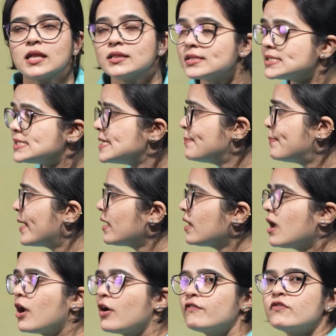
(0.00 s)
The symbol
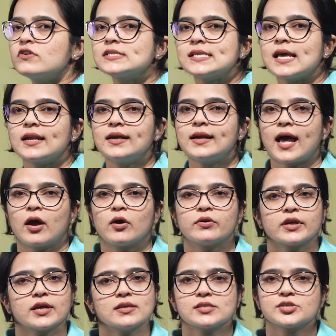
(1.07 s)
for zener
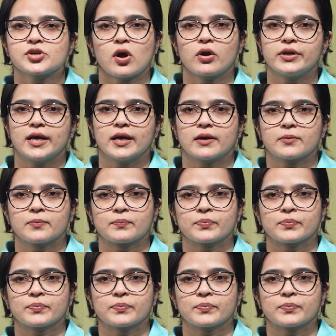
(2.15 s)
diode is shown here.